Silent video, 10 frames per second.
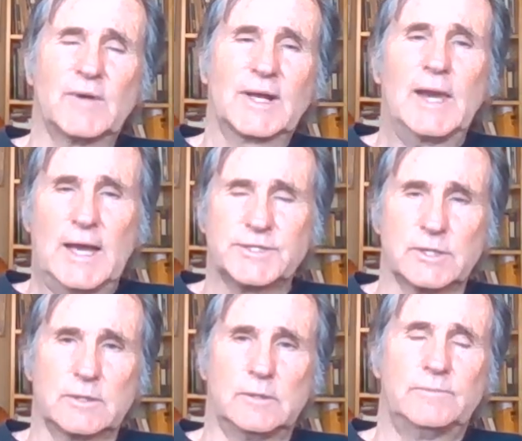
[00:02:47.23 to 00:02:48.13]

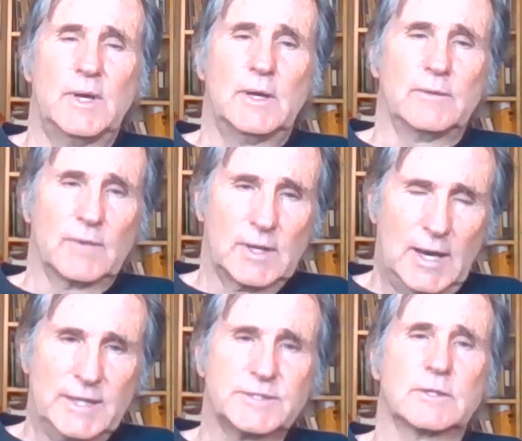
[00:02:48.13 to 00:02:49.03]

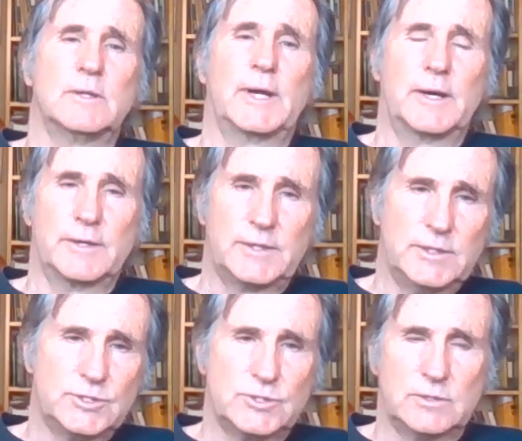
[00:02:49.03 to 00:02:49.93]
classical
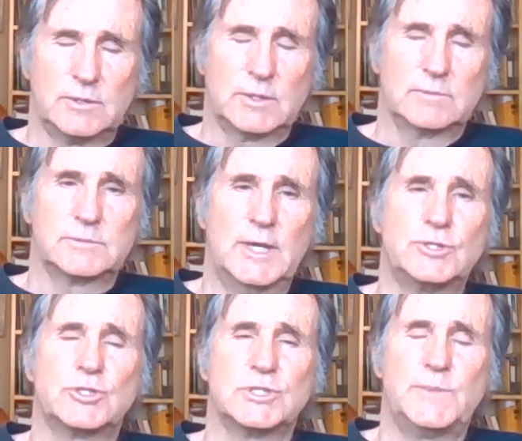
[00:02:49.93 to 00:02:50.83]
heritage, and the
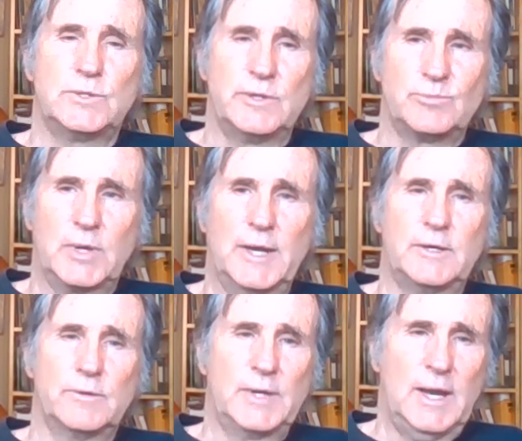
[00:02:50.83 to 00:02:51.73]
tensions between
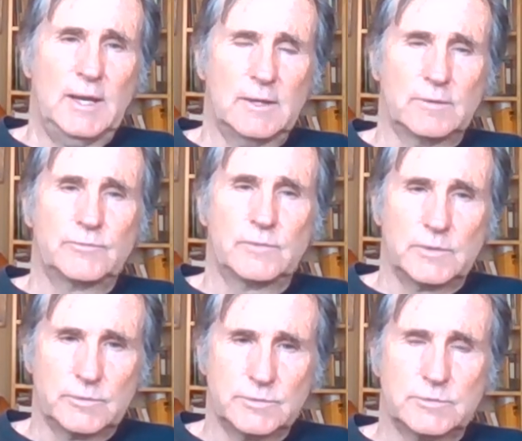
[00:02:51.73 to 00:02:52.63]
Plato and Hegel. For
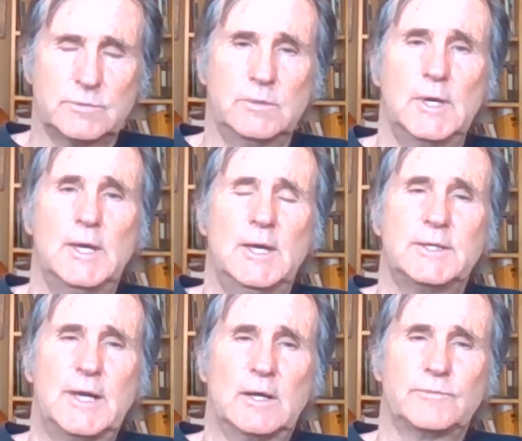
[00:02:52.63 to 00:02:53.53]
those who
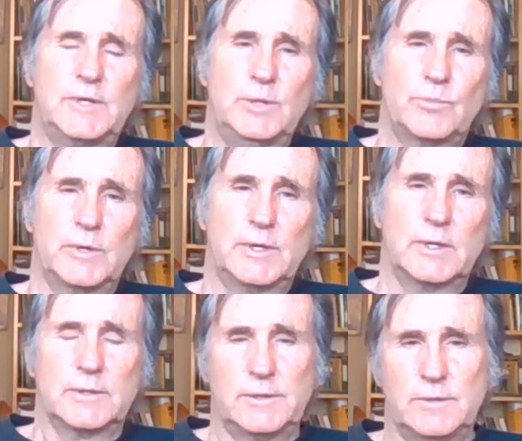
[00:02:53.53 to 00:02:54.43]
delve deeper into
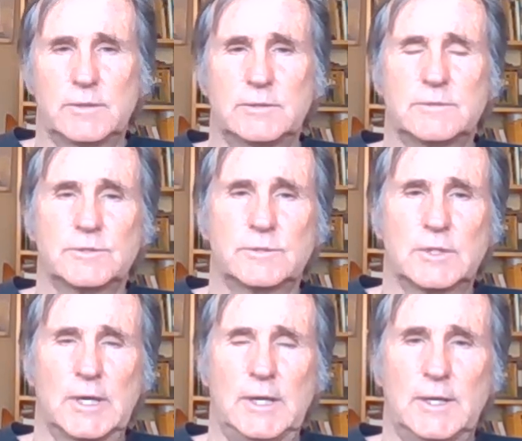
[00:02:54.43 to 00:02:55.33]
it, you can
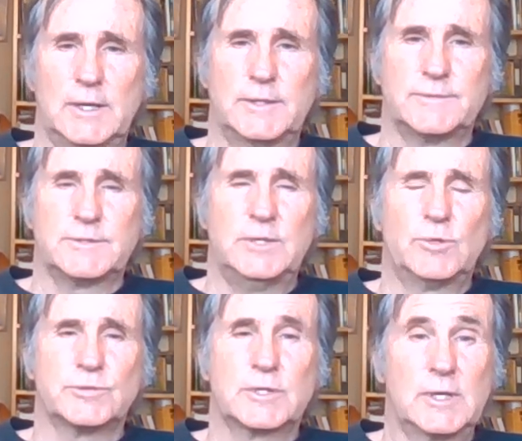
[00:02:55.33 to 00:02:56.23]
certainly see
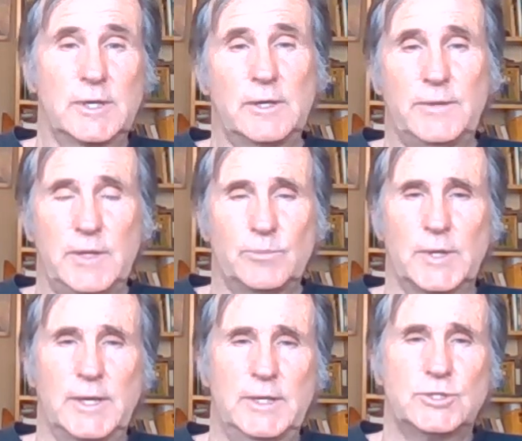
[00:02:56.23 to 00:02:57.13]
most clearly in the
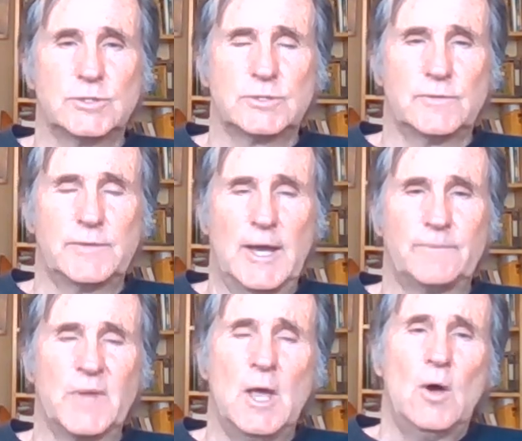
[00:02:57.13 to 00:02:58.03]
implications of that.
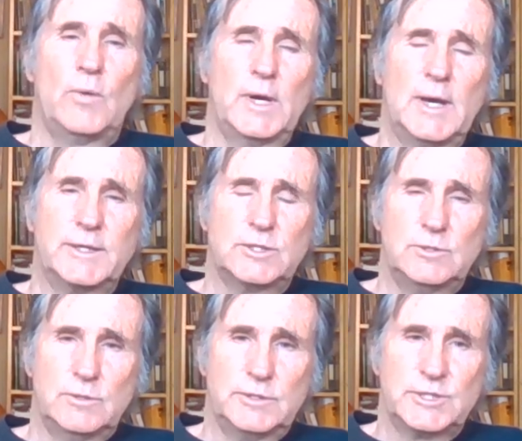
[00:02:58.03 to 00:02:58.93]
What I'd like to
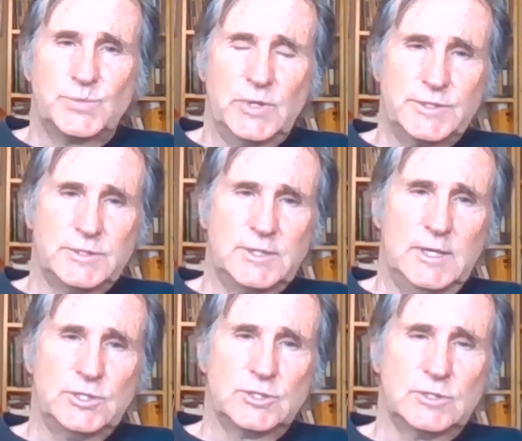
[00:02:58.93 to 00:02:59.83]
do in this
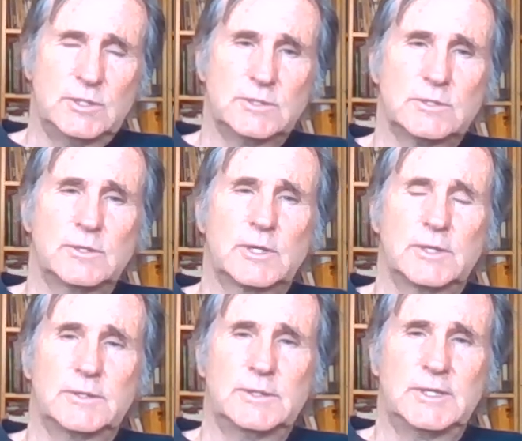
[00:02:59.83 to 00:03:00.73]
presentation is look
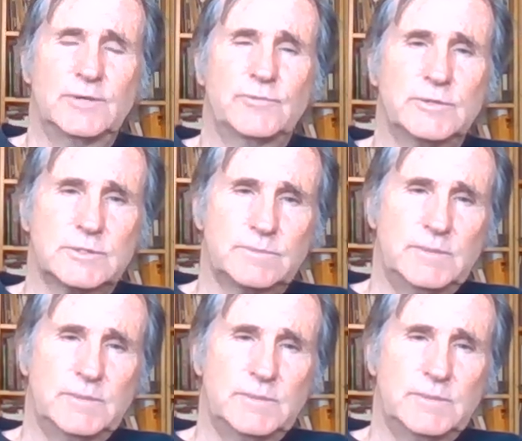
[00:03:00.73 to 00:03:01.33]
at the difference